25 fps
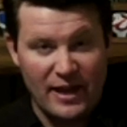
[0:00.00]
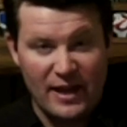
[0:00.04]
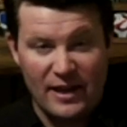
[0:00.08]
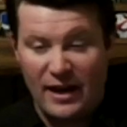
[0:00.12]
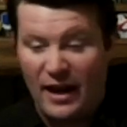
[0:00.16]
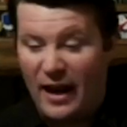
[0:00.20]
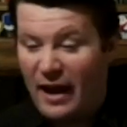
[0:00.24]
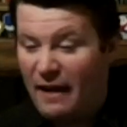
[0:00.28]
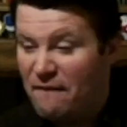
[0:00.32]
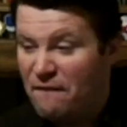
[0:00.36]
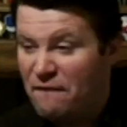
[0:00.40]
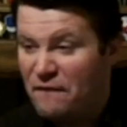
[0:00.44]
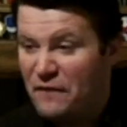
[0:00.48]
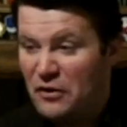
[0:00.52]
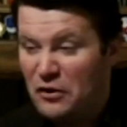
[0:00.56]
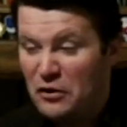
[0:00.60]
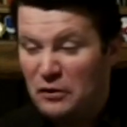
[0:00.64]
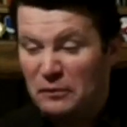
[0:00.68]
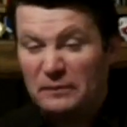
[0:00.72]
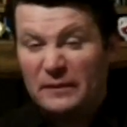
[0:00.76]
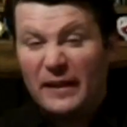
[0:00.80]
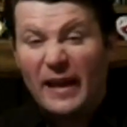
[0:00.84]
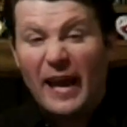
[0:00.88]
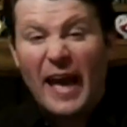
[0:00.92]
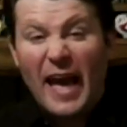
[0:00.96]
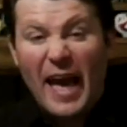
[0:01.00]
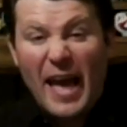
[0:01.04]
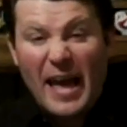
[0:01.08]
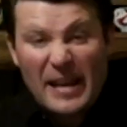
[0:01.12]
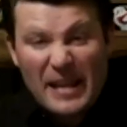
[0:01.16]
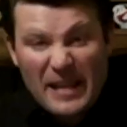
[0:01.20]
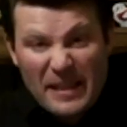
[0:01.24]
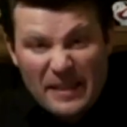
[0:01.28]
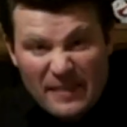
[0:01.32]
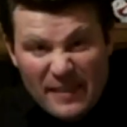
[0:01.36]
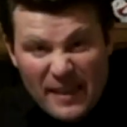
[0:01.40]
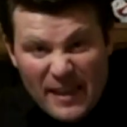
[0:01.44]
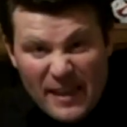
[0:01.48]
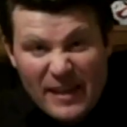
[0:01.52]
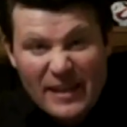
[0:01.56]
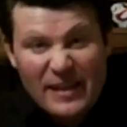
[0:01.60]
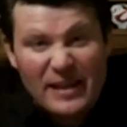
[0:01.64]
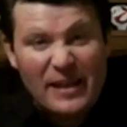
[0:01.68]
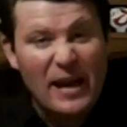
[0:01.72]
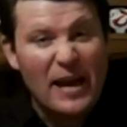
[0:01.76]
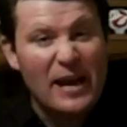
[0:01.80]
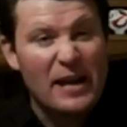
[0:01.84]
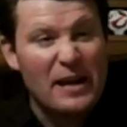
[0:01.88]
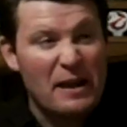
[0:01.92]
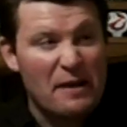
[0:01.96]
and I filmed anything
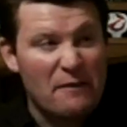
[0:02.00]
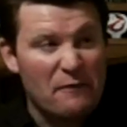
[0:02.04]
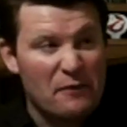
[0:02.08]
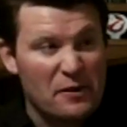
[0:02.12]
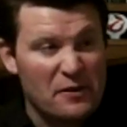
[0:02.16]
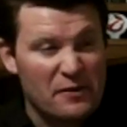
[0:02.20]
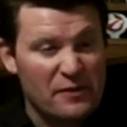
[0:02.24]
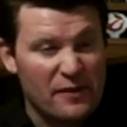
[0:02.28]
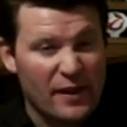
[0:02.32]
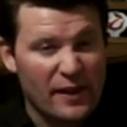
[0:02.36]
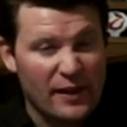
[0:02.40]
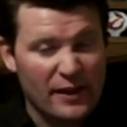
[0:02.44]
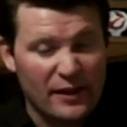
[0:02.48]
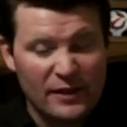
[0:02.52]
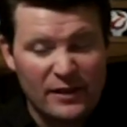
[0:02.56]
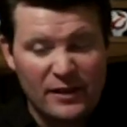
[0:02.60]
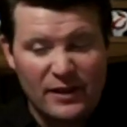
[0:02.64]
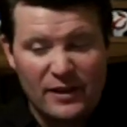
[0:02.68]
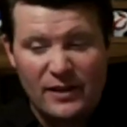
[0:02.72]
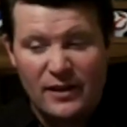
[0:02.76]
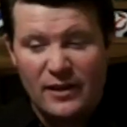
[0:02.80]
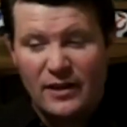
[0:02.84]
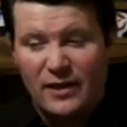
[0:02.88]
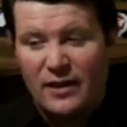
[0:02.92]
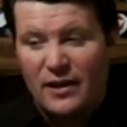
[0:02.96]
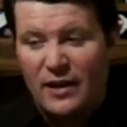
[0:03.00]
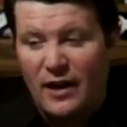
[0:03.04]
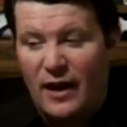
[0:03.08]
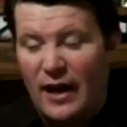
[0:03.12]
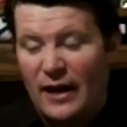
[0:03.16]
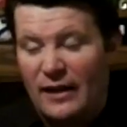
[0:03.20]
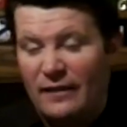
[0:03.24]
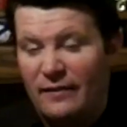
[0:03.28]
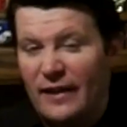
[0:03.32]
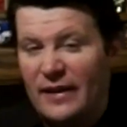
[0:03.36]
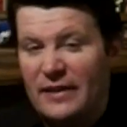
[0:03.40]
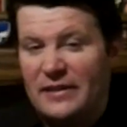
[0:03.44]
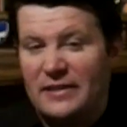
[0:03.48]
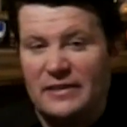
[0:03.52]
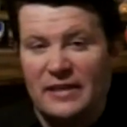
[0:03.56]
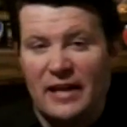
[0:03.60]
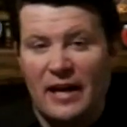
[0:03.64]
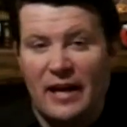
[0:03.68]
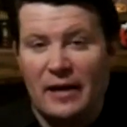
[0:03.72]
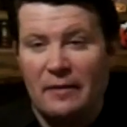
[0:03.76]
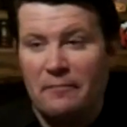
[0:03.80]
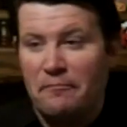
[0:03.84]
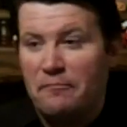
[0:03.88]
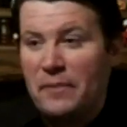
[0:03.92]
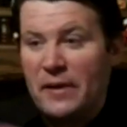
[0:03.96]
and everything. I let
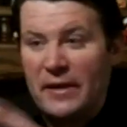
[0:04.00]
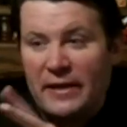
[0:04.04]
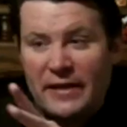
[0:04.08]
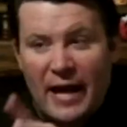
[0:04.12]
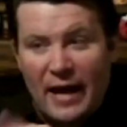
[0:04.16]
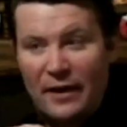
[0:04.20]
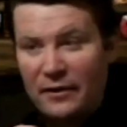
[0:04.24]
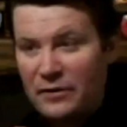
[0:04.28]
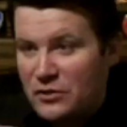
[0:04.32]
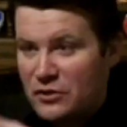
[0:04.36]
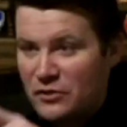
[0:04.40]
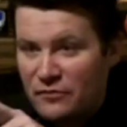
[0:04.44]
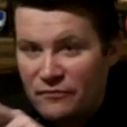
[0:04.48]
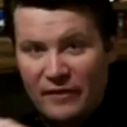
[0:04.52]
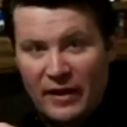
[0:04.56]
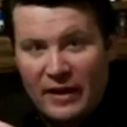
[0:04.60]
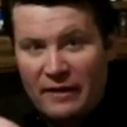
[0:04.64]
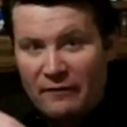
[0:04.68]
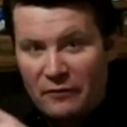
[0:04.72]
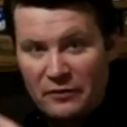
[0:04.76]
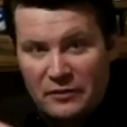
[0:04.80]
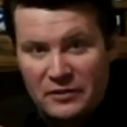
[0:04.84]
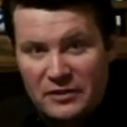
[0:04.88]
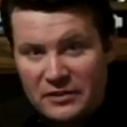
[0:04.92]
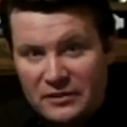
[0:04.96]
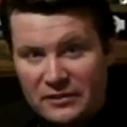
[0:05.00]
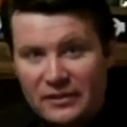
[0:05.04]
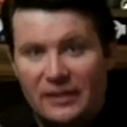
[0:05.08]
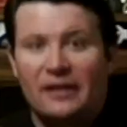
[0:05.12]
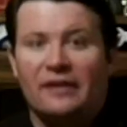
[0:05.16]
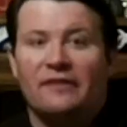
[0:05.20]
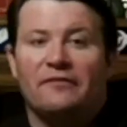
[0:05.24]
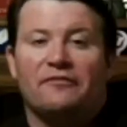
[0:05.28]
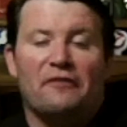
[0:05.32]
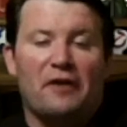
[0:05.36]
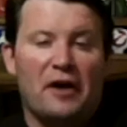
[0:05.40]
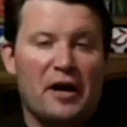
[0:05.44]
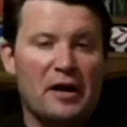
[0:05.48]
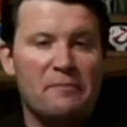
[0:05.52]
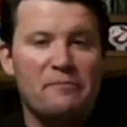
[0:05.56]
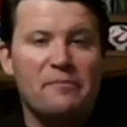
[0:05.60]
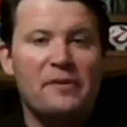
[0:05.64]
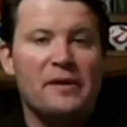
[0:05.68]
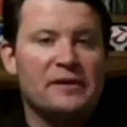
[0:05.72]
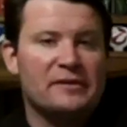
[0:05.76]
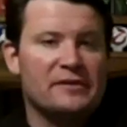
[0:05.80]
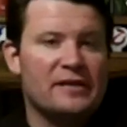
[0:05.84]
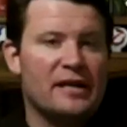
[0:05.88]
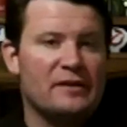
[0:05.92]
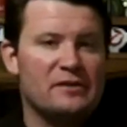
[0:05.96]
Don pick out his favorite stuff. I
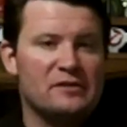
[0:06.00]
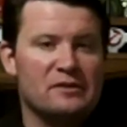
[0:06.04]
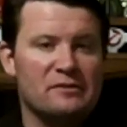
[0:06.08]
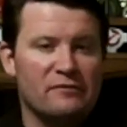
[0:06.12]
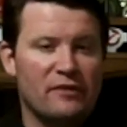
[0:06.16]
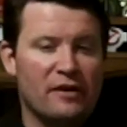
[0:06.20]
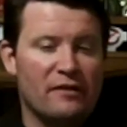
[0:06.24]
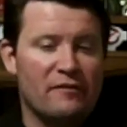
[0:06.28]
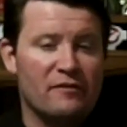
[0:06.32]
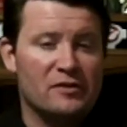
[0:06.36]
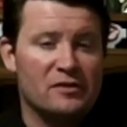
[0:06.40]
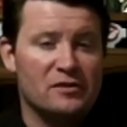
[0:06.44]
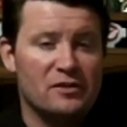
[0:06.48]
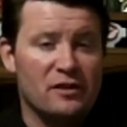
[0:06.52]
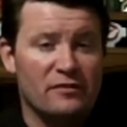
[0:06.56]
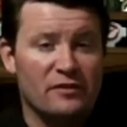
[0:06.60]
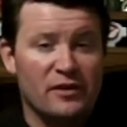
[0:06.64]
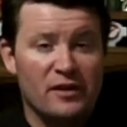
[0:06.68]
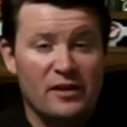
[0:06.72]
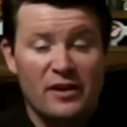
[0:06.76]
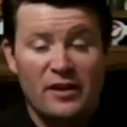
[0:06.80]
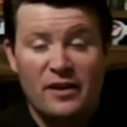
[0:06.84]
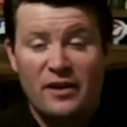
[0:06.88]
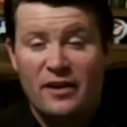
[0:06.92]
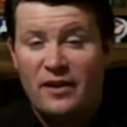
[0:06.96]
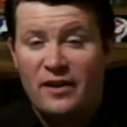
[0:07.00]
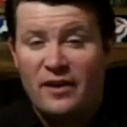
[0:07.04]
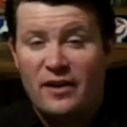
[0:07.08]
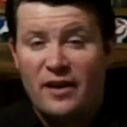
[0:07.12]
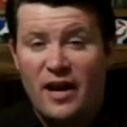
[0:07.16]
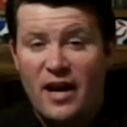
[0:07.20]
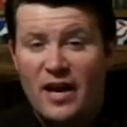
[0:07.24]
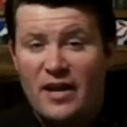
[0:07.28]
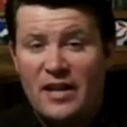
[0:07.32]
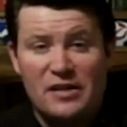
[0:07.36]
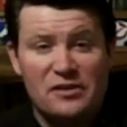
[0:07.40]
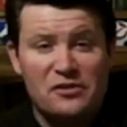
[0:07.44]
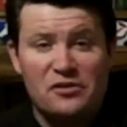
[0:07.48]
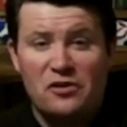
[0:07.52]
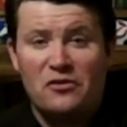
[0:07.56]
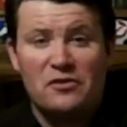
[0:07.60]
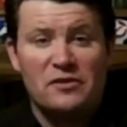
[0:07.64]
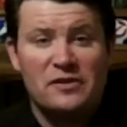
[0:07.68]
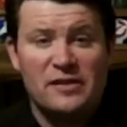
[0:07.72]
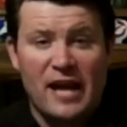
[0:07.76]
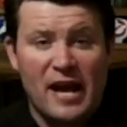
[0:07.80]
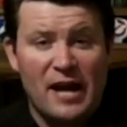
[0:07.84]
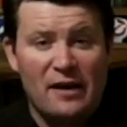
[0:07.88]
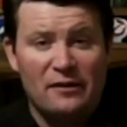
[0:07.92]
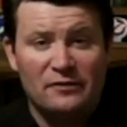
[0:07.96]
picked out some favorite stuff, and it
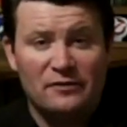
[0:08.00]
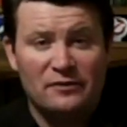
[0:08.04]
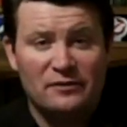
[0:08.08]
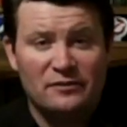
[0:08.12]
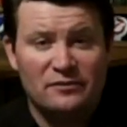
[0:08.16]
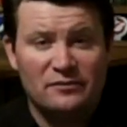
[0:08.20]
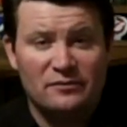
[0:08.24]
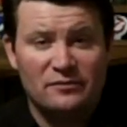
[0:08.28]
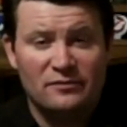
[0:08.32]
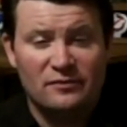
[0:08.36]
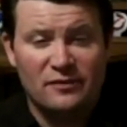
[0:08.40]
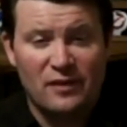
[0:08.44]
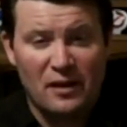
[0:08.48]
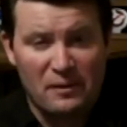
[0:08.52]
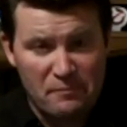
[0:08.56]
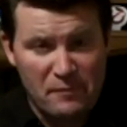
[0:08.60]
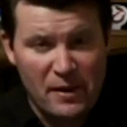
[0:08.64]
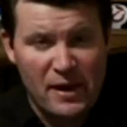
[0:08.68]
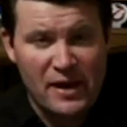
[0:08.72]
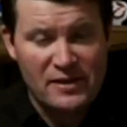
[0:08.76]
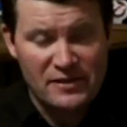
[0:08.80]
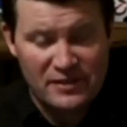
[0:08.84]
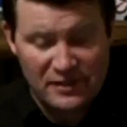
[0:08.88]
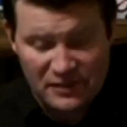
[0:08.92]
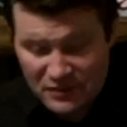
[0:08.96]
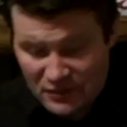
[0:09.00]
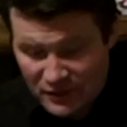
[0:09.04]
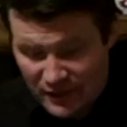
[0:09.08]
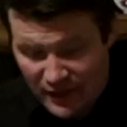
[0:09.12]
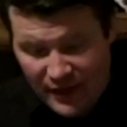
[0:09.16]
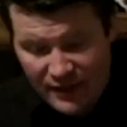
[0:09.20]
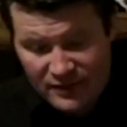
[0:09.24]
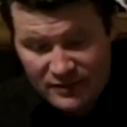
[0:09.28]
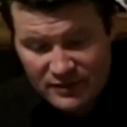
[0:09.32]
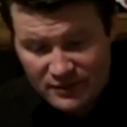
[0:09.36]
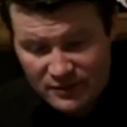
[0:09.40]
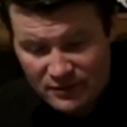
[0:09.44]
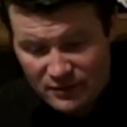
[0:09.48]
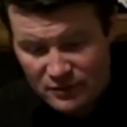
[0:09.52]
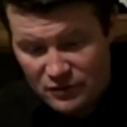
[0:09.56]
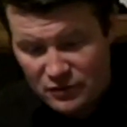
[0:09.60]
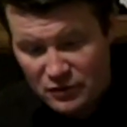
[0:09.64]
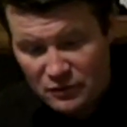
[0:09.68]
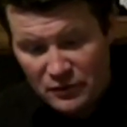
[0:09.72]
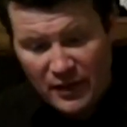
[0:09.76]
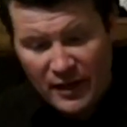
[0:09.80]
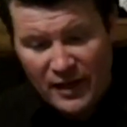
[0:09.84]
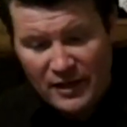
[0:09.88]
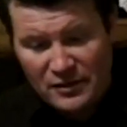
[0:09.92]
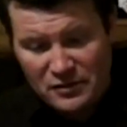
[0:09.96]
turned out amazing.
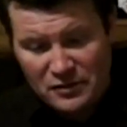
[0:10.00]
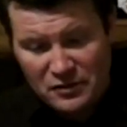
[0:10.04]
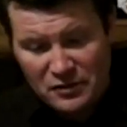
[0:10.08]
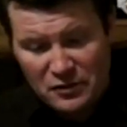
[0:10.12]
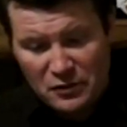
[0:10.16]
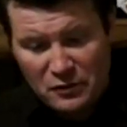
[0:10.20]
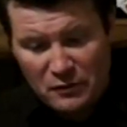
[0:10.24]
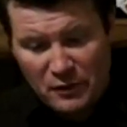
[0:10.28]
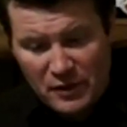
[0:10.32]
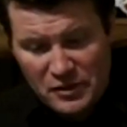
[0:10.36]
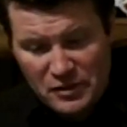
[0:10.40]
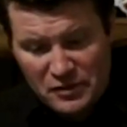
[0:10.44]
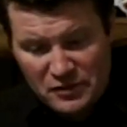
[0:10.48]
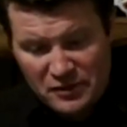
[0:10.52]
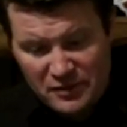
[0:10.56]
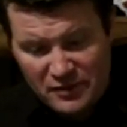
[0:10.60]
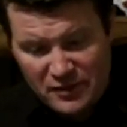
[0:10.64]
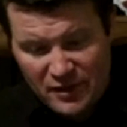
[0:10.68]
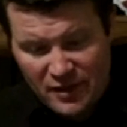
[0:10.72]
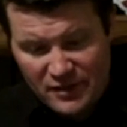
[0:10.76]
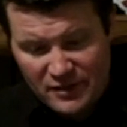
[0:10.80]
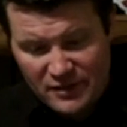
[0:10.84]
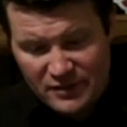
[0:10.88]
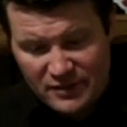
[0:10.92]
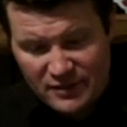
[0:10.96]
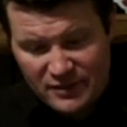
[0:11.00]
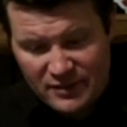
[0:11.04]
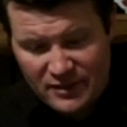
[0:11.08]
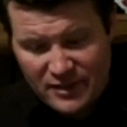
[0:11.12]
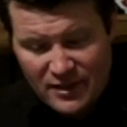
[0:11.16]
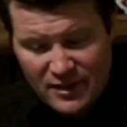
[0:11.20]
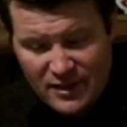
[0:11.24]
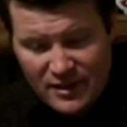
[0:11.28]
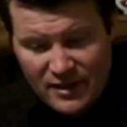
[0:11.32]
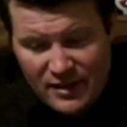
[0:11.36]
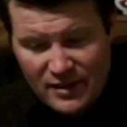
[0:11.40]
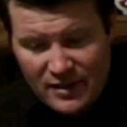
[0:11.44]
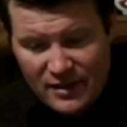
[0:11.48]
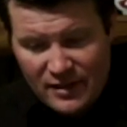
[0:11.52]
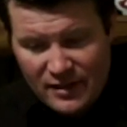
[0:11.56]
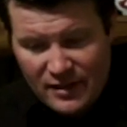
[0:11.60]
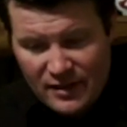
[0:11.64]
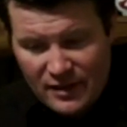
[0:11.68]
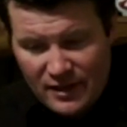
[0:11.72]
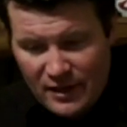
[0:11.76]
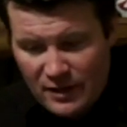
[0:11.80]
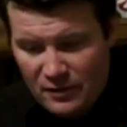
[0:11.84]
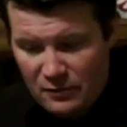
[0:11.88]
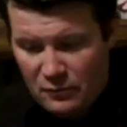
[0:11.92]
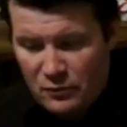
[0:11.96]
So to answer your question, Dustin,
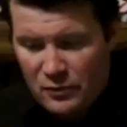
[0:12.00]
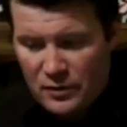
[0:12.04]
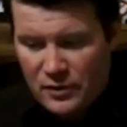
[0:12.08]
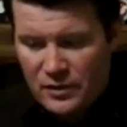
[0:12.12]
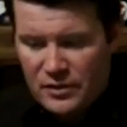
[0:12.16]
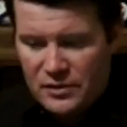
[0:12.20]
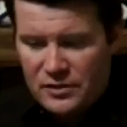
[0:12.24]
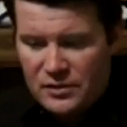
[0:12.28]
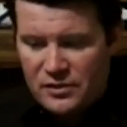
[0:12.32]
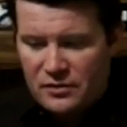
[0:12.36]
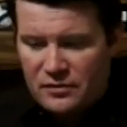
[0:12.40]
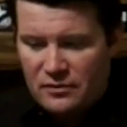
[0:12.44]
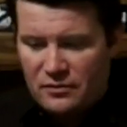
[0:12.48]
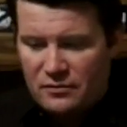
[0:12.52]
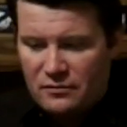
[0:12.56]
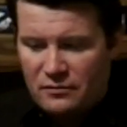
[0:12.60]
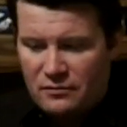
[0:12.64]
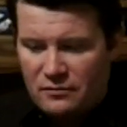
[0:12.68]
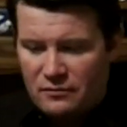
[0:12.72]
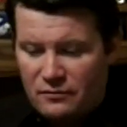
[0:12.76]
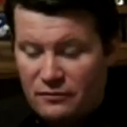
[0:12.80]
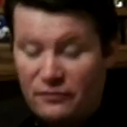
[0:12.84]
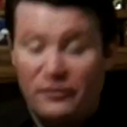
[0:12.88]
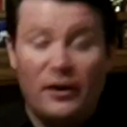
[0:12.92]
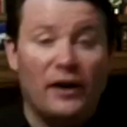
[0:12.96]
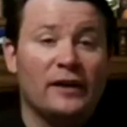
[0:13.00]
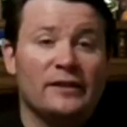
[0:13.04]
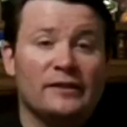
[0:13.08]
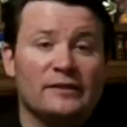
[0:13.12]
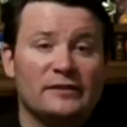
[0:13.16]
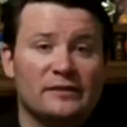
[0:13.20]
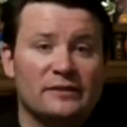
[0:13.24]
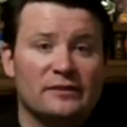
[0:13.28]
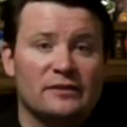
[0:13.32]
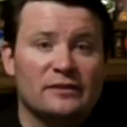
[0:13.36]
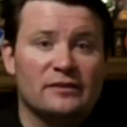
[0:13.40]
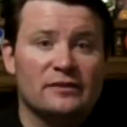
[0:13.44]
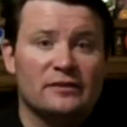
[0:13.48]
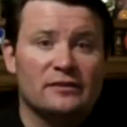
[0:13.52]
it was fun.